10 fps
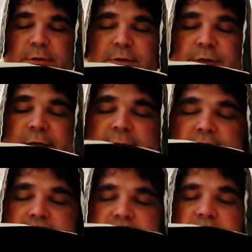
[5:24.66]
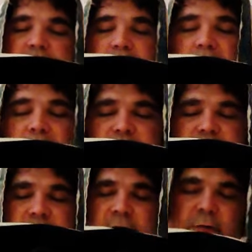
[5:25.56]
Jesus,
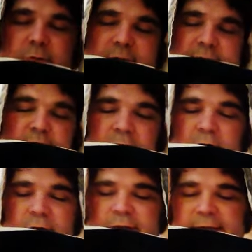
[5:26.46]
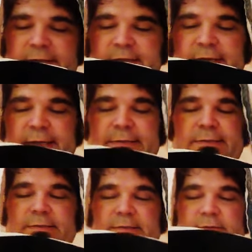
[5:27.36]
also was all these
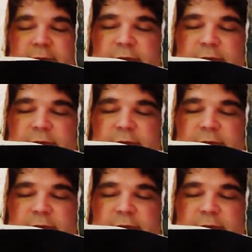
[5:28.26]
things